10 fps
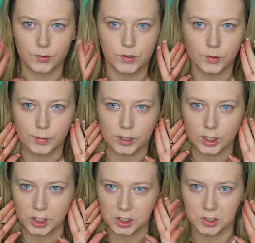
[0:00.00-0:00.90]

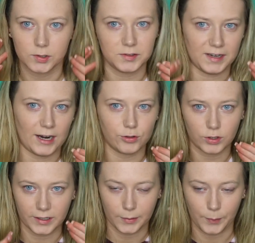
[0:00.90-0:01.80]
super natural
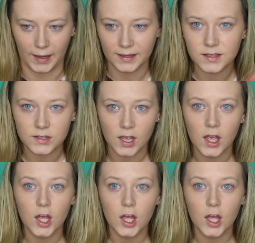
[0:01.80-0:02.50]
looking base.